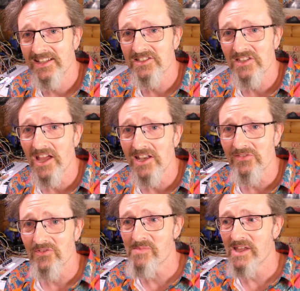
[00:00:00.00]
It's the
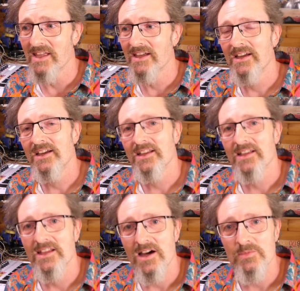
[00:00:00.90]
end for me.
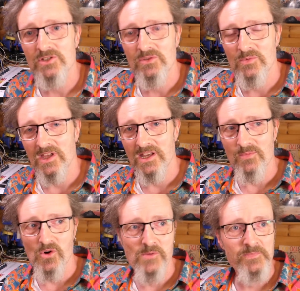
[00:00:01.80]
Can't be doing with it
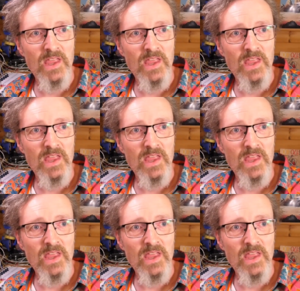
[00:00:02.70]
anymore.